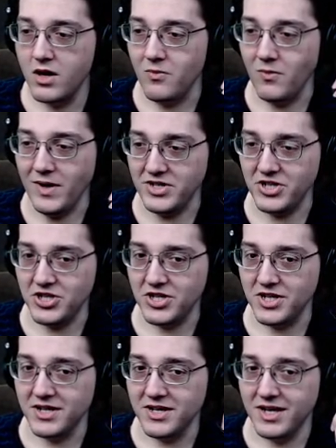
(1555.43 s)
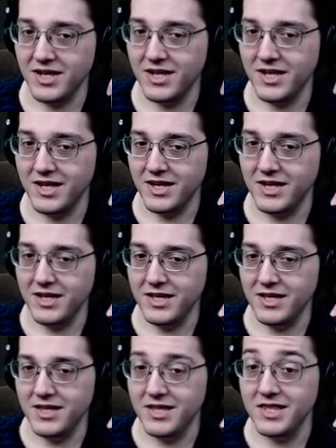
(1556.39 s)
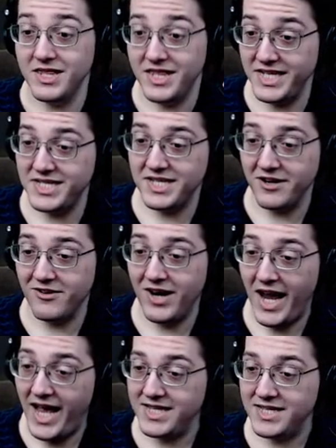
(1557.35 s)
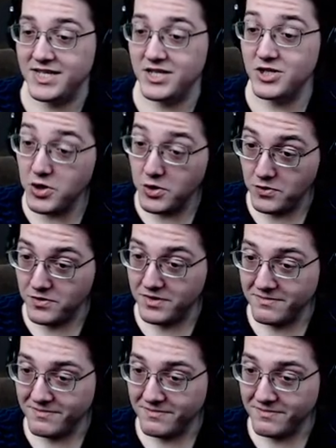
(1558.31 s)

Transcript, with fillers: Which this year ends soon.